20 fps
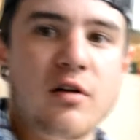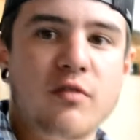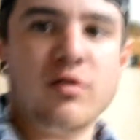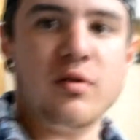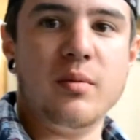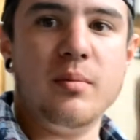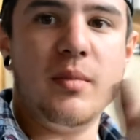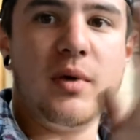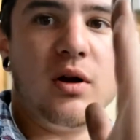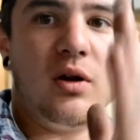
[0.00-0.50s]
From
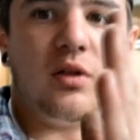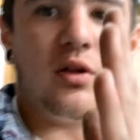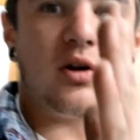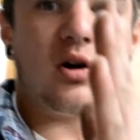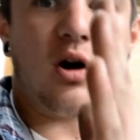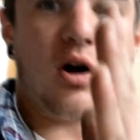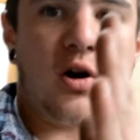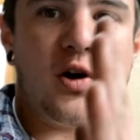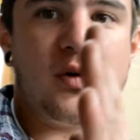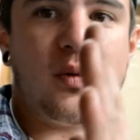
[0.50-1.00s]
the middle of the
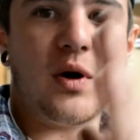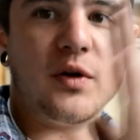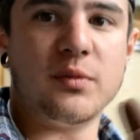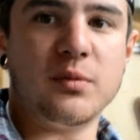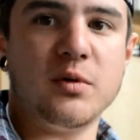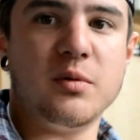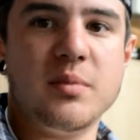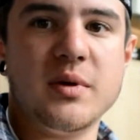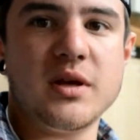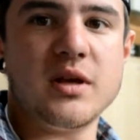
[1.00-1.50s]
car you want
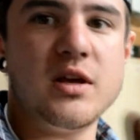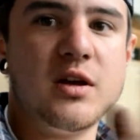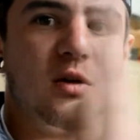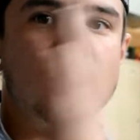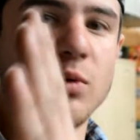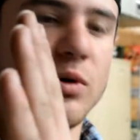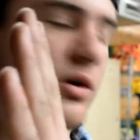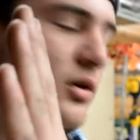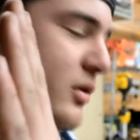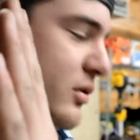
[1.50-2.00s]
them to be
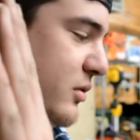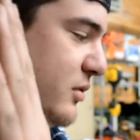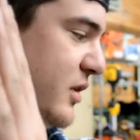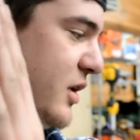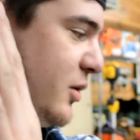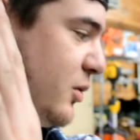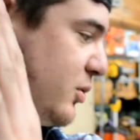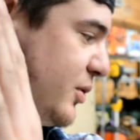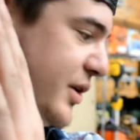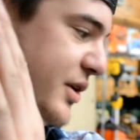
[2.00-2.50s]

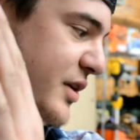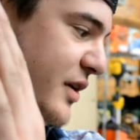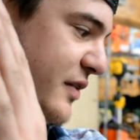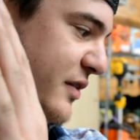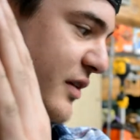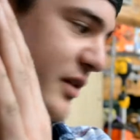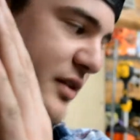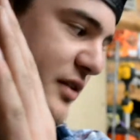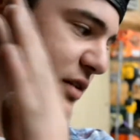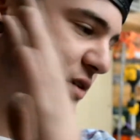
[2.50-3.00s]
equally
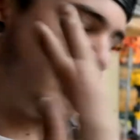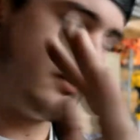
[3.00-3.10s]
distanced,